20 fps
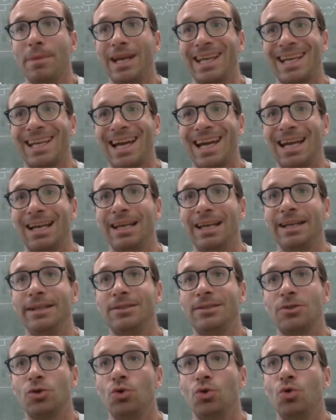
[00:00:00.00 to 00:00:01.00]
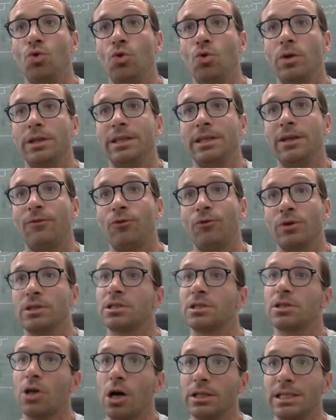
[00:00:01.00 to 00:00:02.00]
it can lead to different
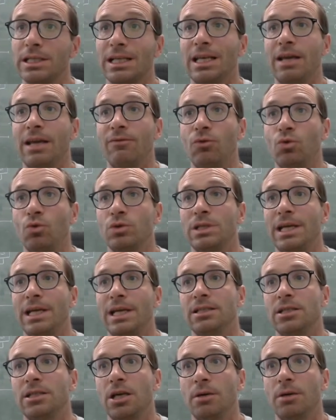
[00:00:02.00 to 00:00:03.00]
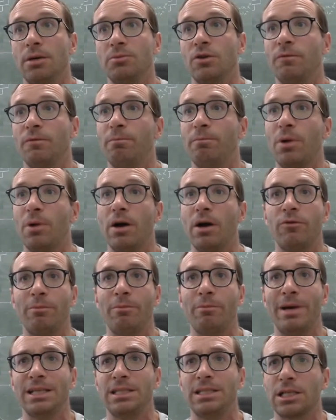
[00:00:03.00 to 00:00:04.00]
starting levels in terms of
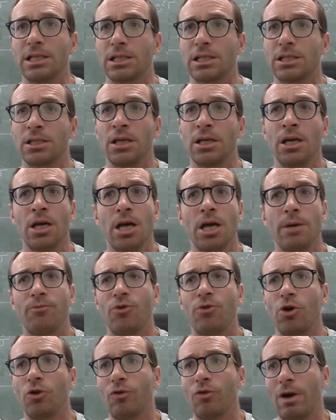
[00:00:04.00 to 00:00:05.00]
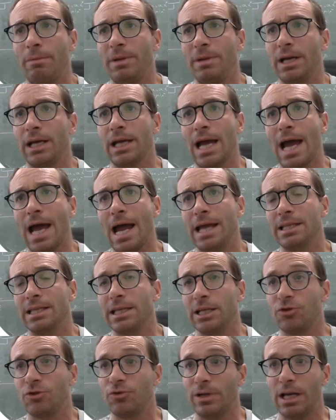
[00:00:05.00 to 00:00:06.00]
bioinformatics, programming and
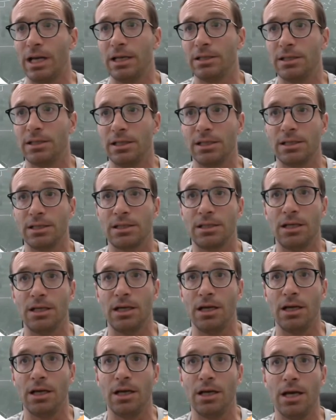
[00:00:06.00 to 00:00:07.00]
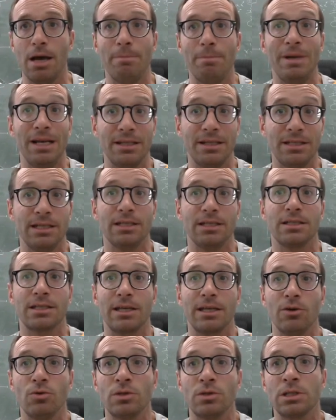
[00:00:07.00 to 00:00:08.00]
data analysis ability and
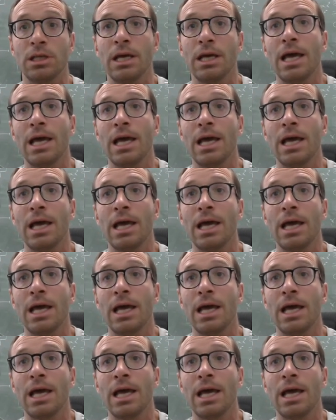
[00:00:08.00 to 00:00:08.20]
skills.